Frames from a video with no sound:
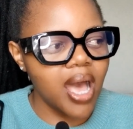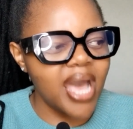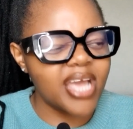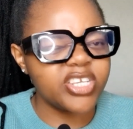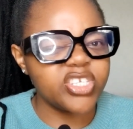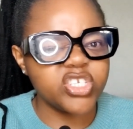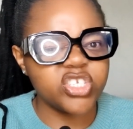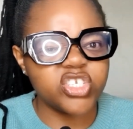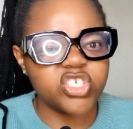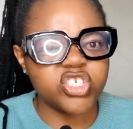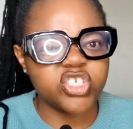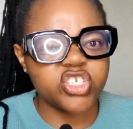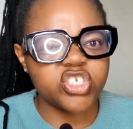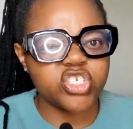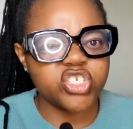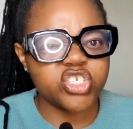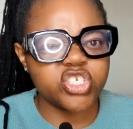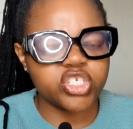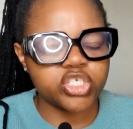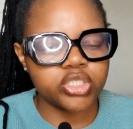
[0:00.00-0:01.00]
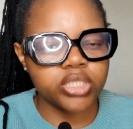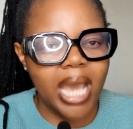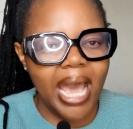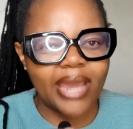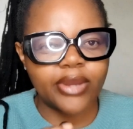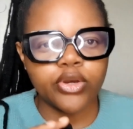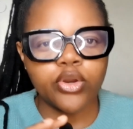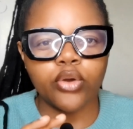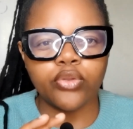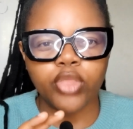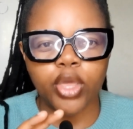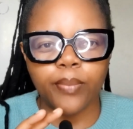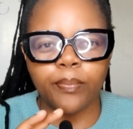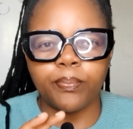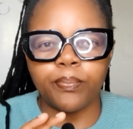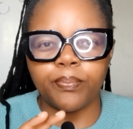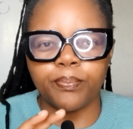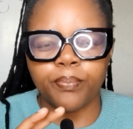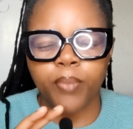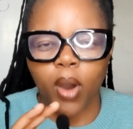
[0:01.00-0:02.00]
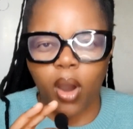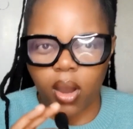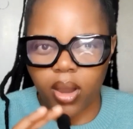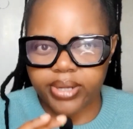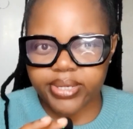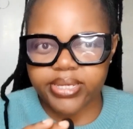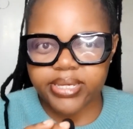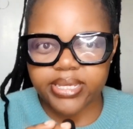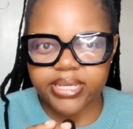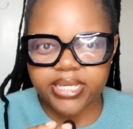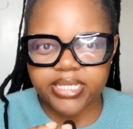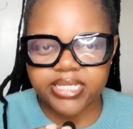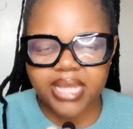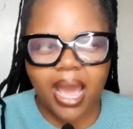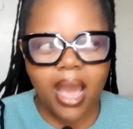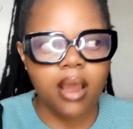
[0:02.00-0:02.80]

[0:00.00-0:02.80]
I know they partnered.